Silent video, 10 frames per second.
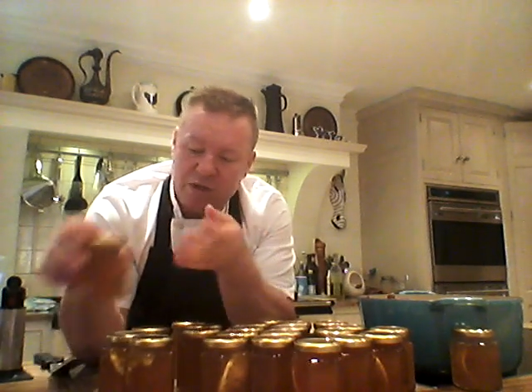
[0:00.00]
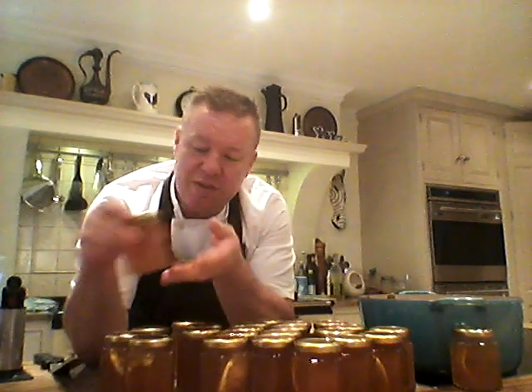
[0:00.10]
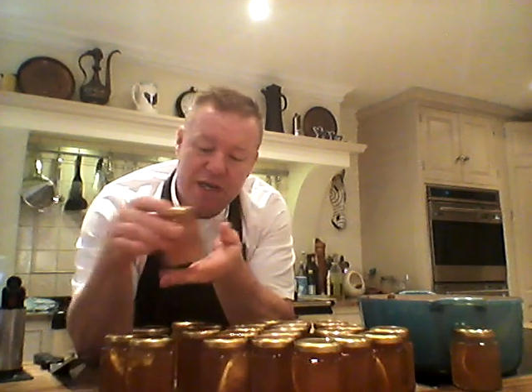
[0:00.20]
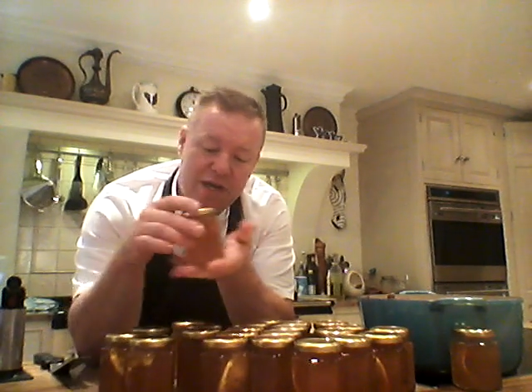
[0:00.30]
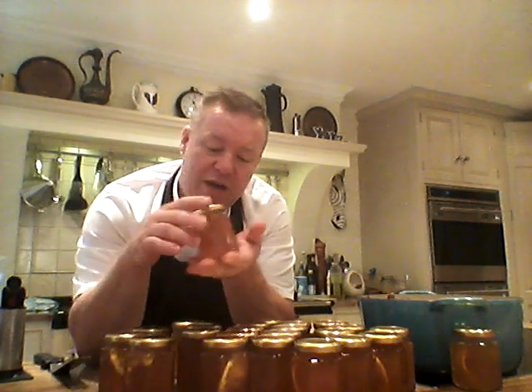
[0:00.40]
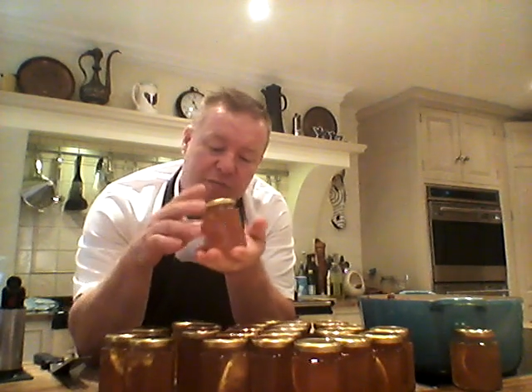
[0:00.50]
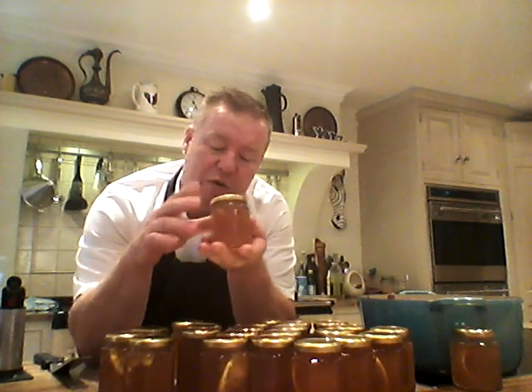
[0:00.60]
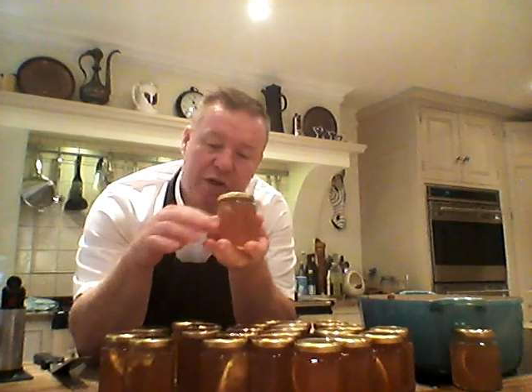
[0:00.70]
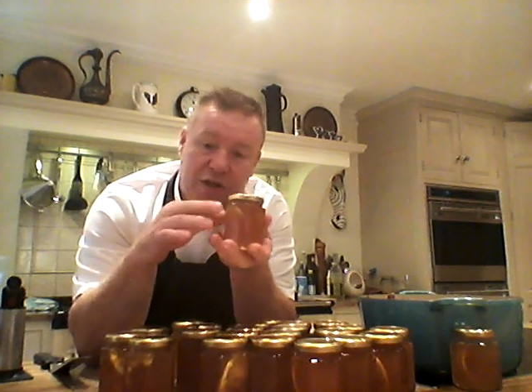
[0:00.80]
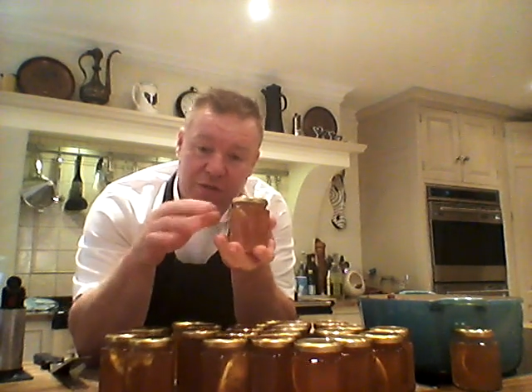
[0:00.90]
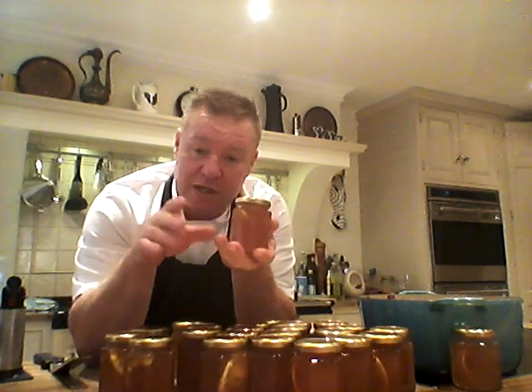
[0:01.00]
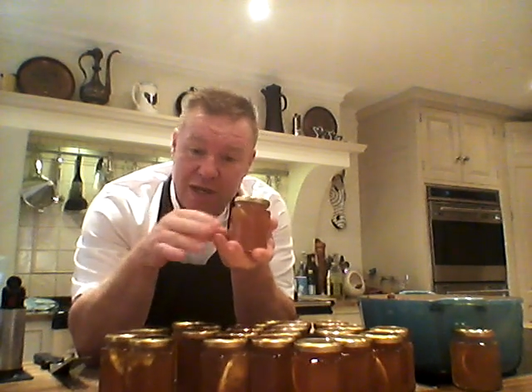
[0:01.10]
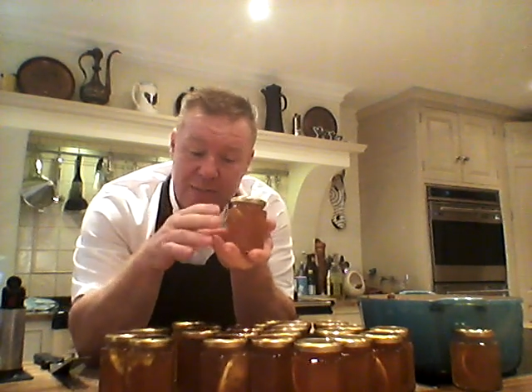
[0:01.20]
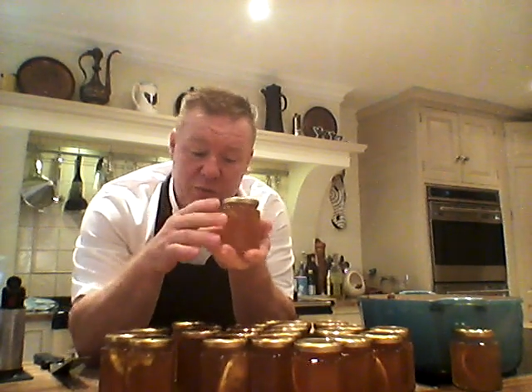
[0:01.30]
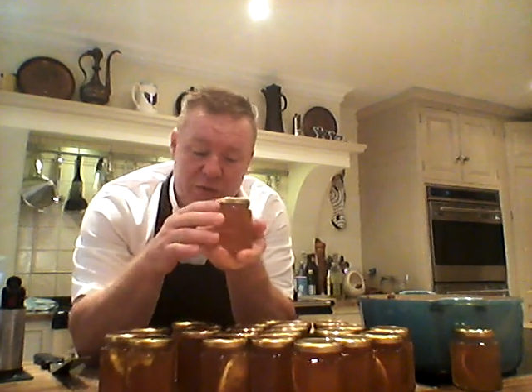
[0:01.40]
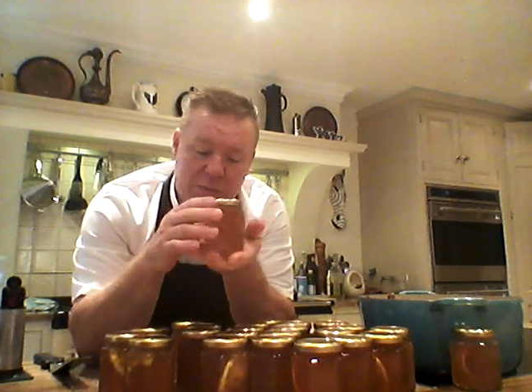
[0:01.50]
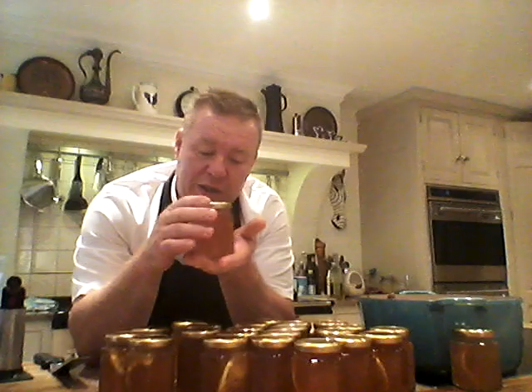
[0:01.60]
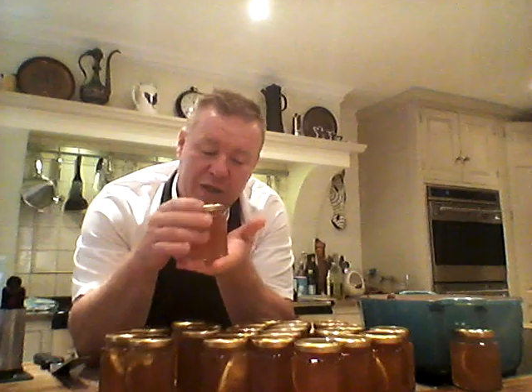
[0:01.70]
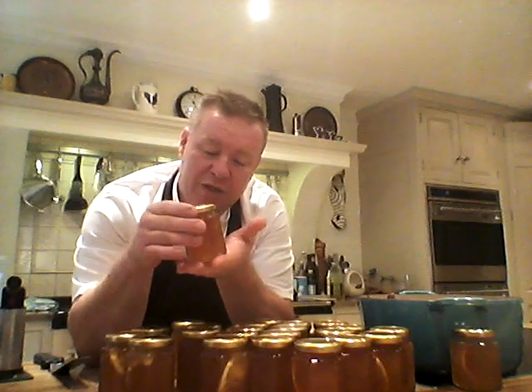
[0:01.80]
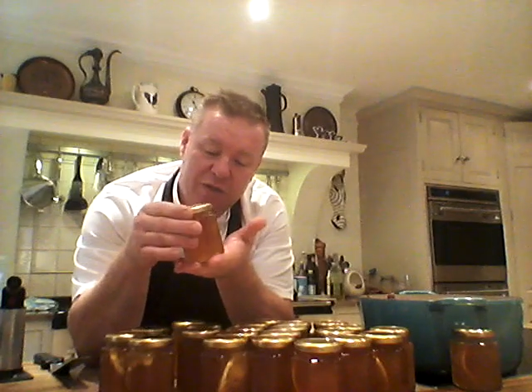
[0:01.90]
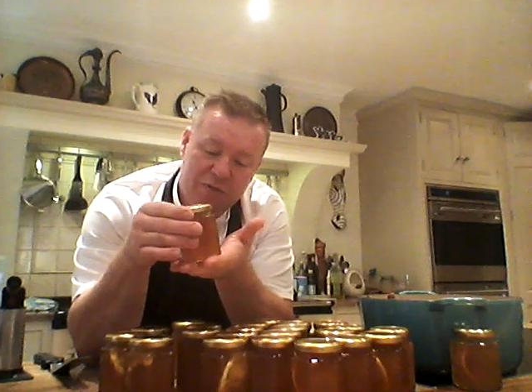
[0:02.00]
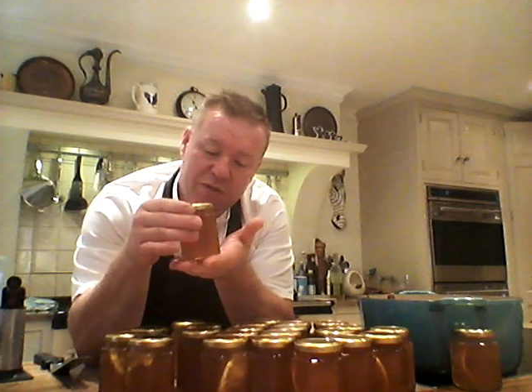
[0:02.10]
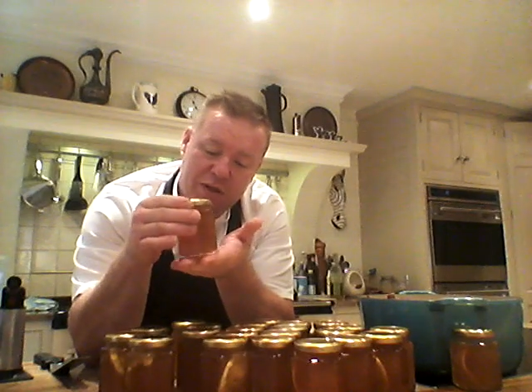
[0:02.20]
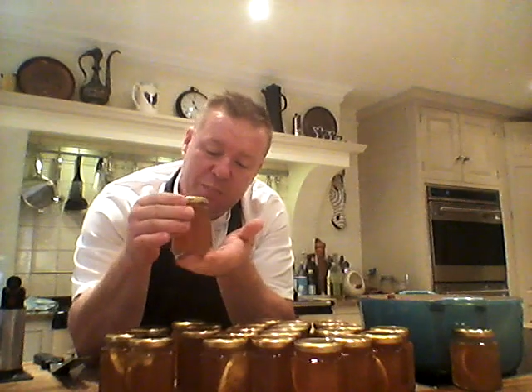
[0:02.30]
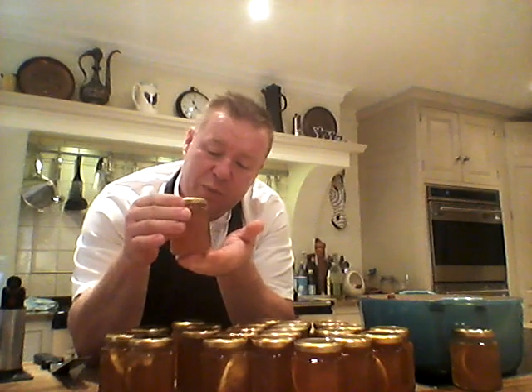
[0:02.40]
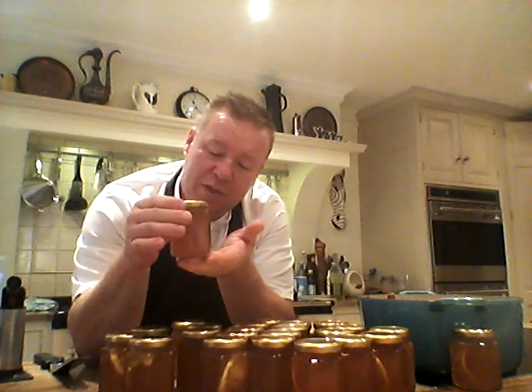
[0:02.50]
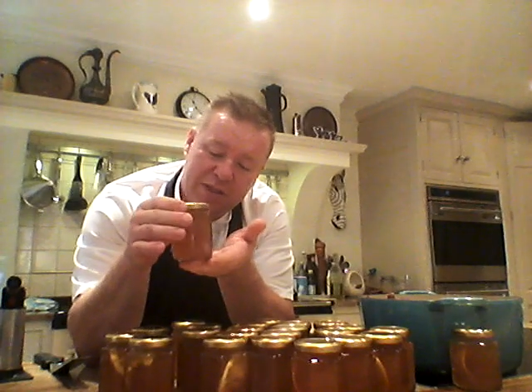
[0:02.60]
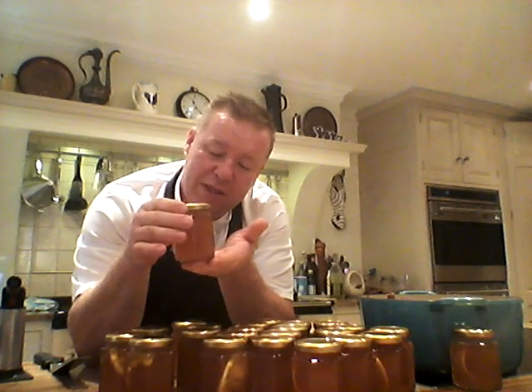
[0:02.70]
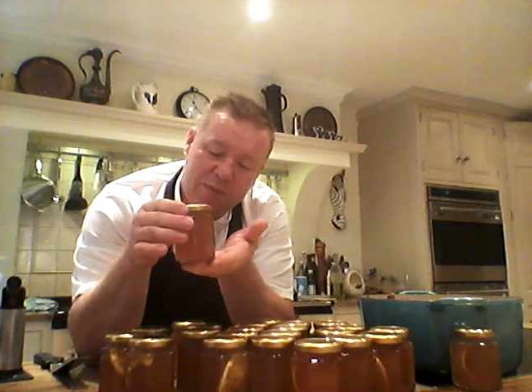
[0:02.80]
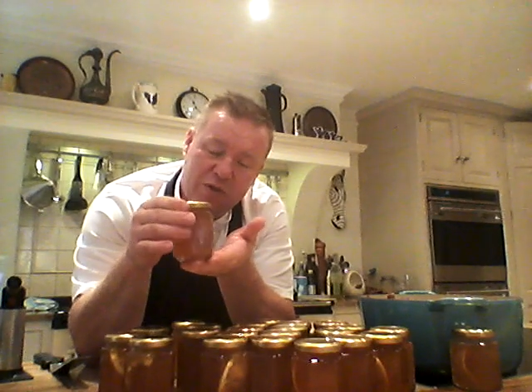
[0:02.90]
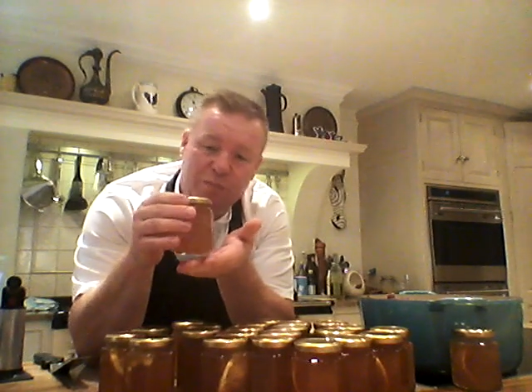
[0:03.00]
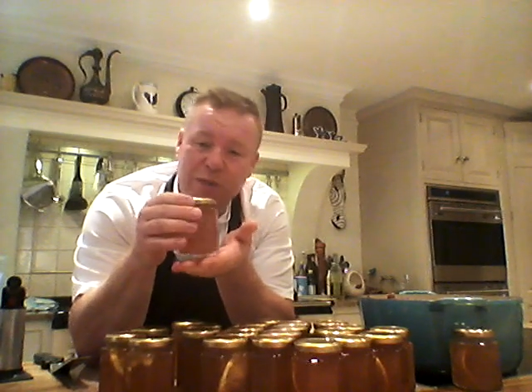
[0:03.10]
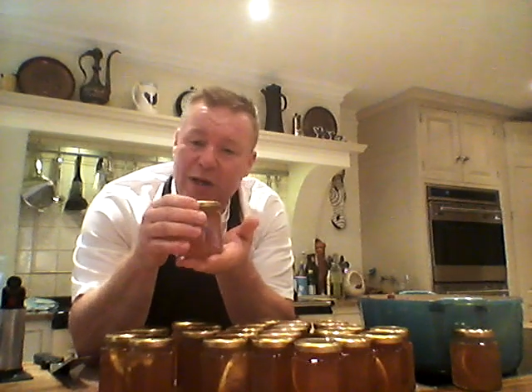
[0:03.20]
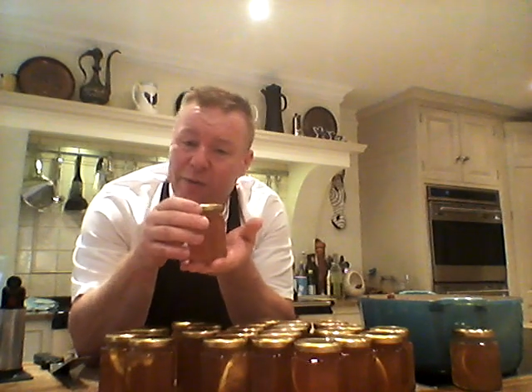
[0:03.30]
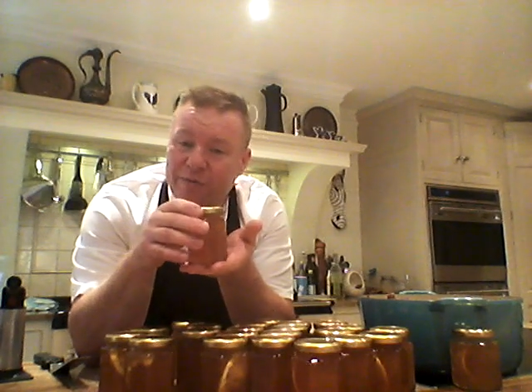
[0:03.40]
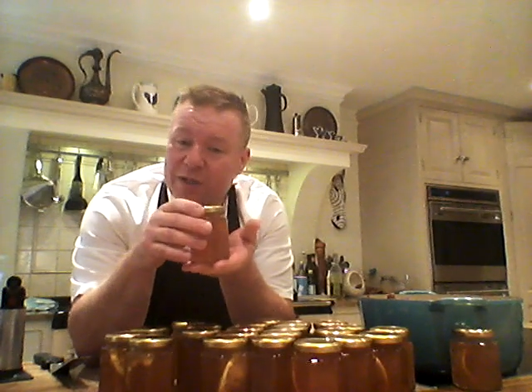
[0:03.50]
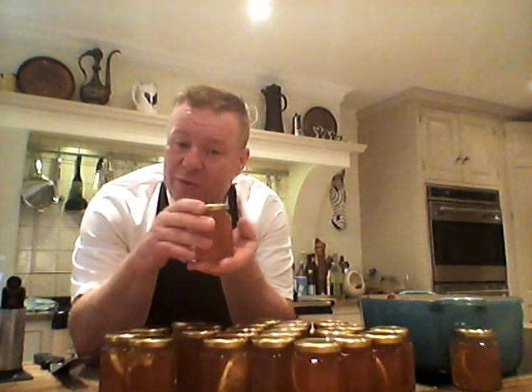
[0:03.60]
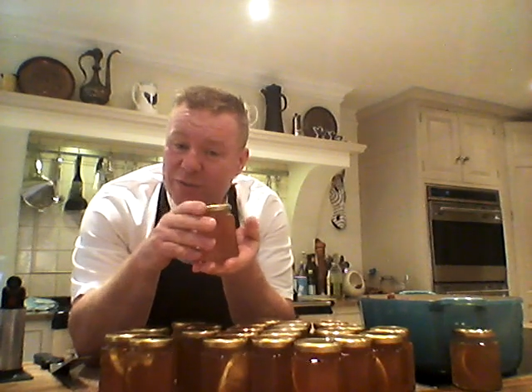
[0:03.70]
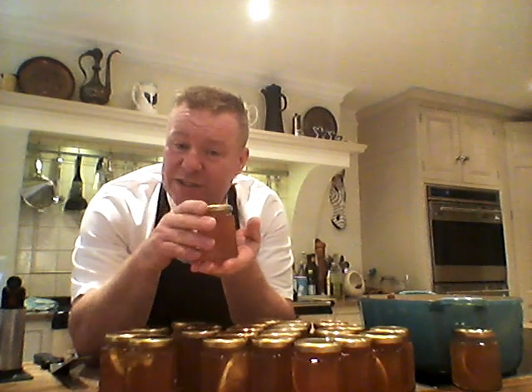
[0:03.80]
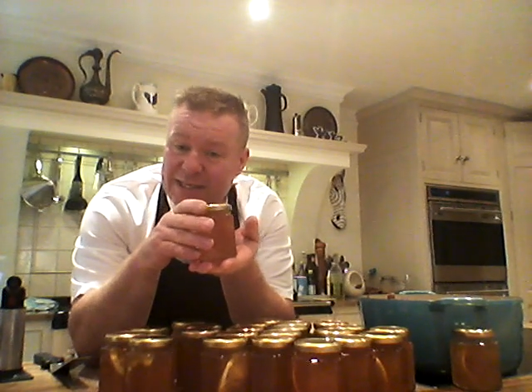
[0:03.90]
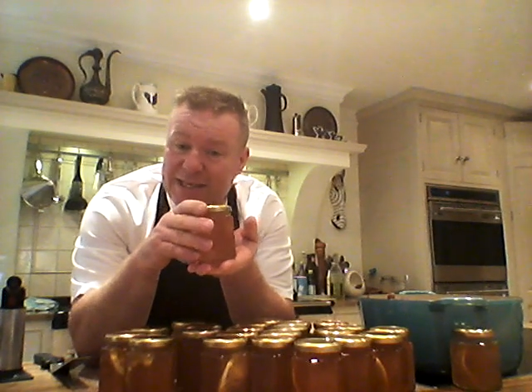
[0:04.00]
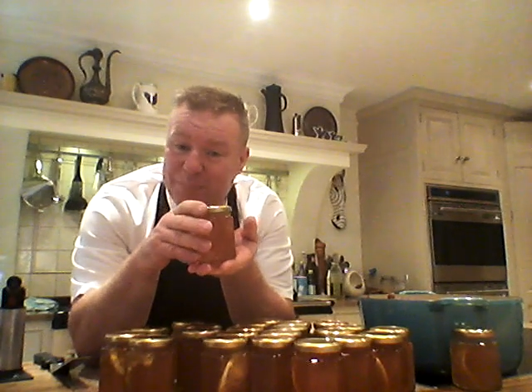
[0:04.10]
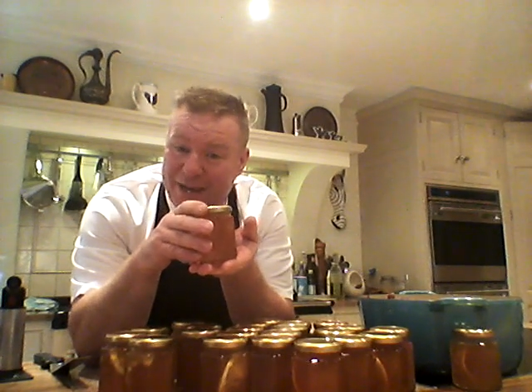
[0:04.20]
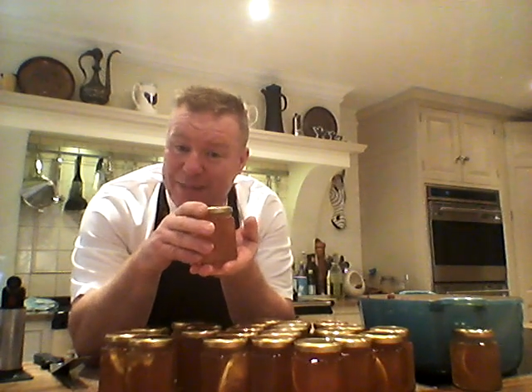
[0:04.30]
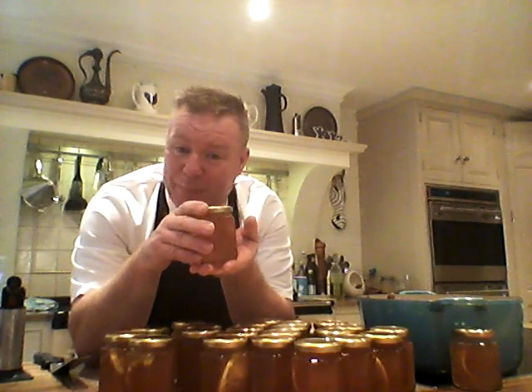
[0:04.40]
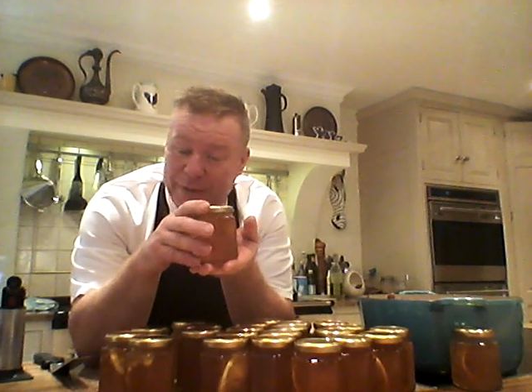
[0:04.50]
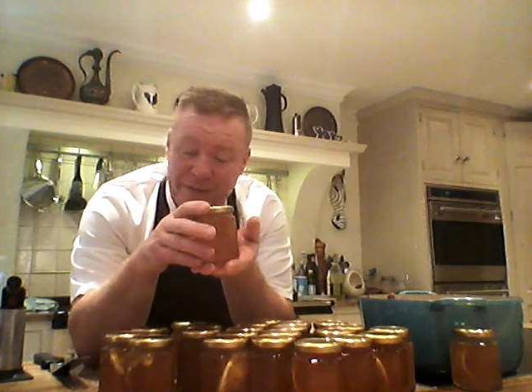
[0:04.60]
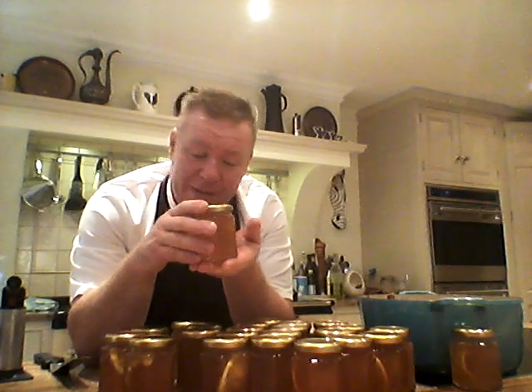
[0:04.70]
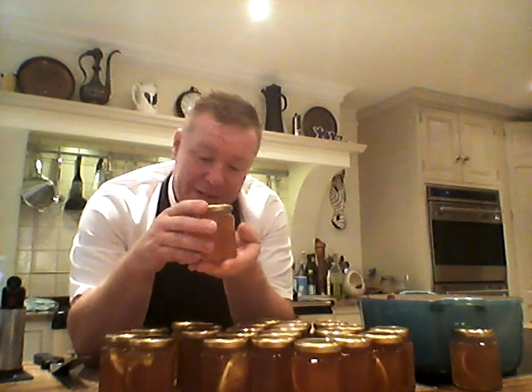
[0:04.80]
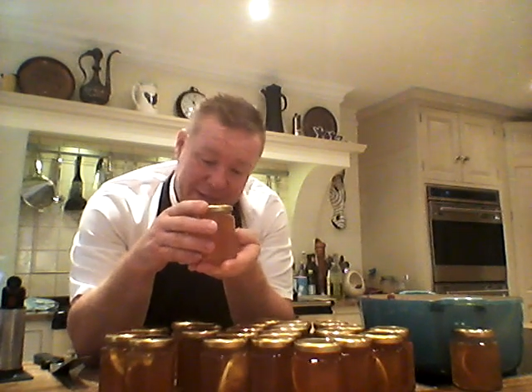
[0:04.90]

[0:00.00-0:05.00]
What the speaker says: And then I've got to cut the labels. My client prints the labels off me. However, they're not on sticky paper.